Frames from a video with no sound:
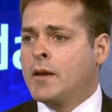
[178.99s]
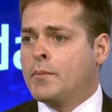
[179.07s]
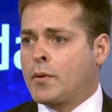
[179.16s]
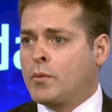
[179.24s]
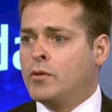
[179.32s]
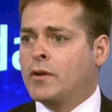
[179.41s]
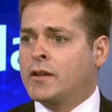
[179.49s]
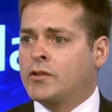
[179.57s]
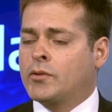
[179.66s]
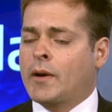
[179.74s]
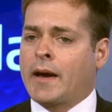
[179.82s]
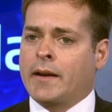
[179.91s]
But we're looking
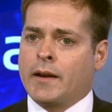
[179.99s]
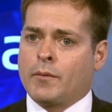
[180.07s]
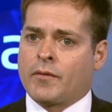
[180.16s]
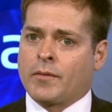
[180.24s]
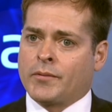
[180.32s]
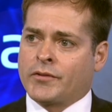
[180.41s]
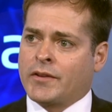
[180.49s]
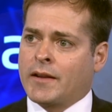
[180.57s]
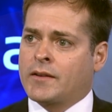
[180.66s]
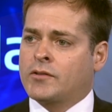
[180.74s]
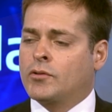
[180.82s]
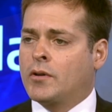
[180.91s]
to add anywhere from
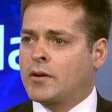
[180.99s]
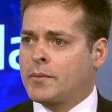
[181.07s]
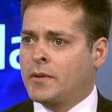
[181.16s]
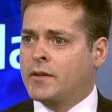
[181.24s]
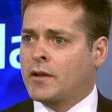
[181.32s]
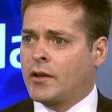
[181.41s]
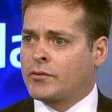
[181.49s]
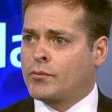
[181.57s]
$6 to $100 million